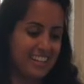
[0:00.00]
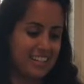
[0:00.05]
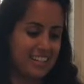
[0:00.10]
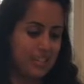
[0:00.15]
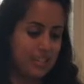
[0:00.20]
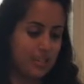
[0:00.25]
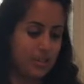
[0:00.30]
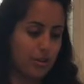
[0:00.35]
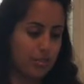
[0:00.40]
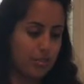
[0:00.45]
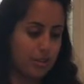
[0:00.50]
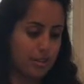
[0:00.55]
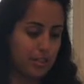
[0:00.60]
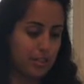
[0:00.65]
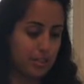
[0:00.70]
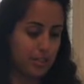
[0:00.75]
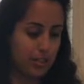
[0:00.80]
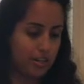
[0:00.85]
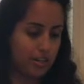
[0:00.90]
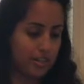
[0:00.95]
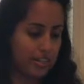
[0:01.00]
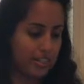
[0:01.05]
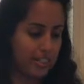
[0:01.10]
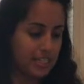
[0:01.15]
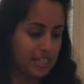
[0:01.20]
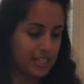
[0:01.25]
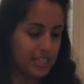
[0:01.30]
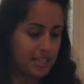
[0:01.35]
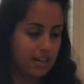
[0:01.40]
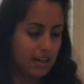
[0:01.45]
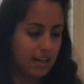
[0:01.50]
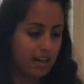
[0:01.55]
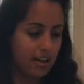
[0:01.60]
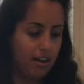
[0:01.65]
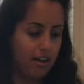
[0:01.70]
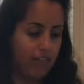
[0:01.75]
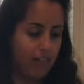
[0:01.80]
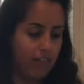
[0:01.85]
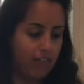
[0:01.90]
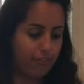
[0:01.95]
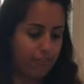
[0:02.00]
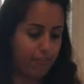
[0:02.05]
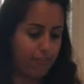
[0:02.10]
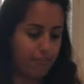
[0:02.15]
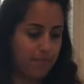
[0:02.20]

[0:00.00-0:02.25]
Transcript: So I'm going to turn this heat off